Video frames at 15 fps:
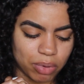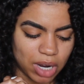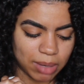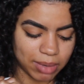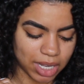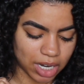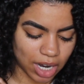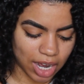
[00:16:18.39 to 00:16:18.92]

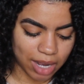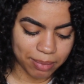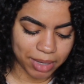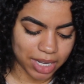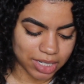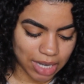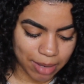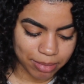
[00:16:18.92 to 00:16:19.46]
Probably not,
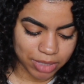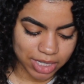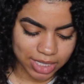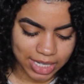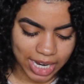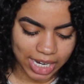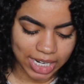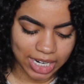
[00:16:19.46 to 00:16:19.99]
because I'm
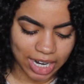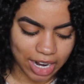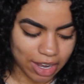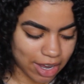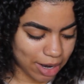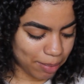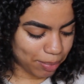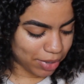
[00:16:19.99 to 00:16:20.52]
just taking it
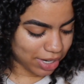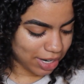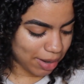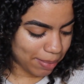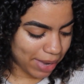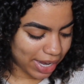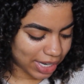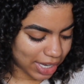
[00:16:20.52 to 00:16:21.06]
out and I'm putting
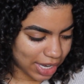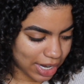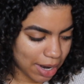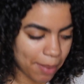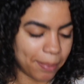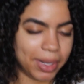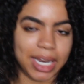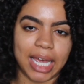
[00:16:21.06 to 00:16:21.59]
it back
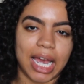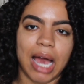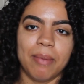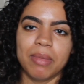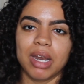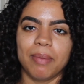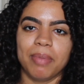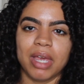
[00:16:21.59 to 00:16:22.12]
in. But like,
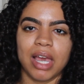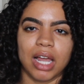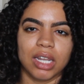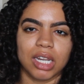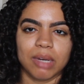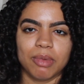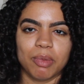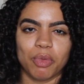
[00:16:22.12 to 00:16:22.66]
I'm gonna be a
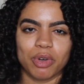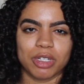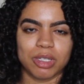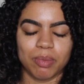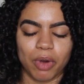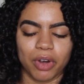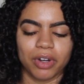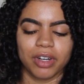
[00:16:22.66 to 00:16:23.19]
little bit more
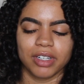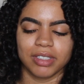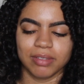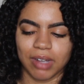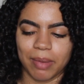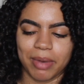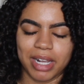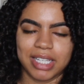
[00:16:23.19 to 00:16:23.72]

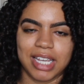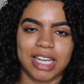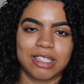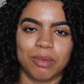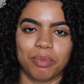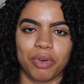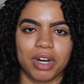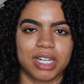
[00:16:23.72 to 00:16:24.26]
smarter. I'm gonna take
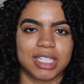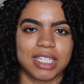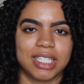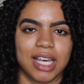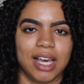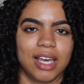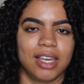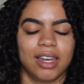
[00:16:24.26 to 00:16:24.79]
some products
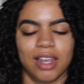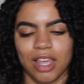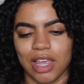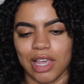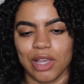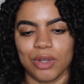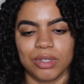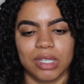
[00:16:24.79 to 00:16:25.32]
aside,
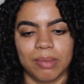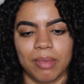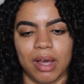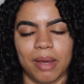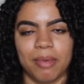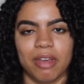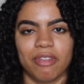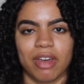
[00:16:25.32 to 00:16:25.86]
use them
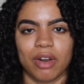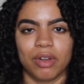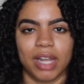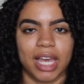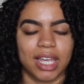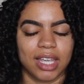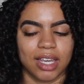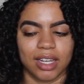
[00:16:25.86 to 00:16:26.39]
up. If I don't
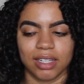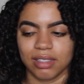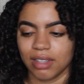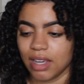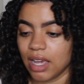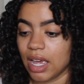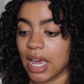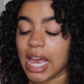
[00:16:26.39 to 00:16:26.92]
like it,
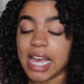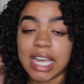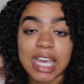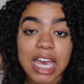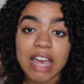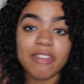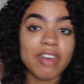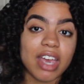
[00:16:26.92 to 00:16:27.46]

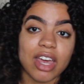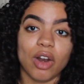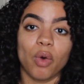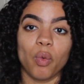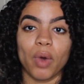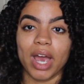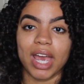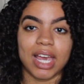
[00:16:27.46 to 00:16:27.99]
give it
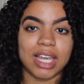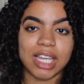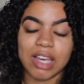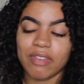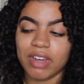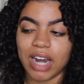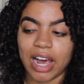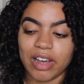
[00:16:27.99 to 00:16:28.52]
away,
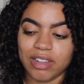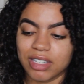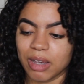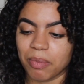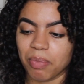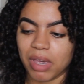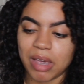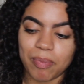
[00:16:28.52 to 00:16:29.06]
give it out
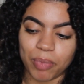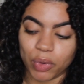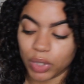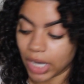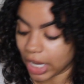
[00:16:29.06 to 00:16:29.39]
to people.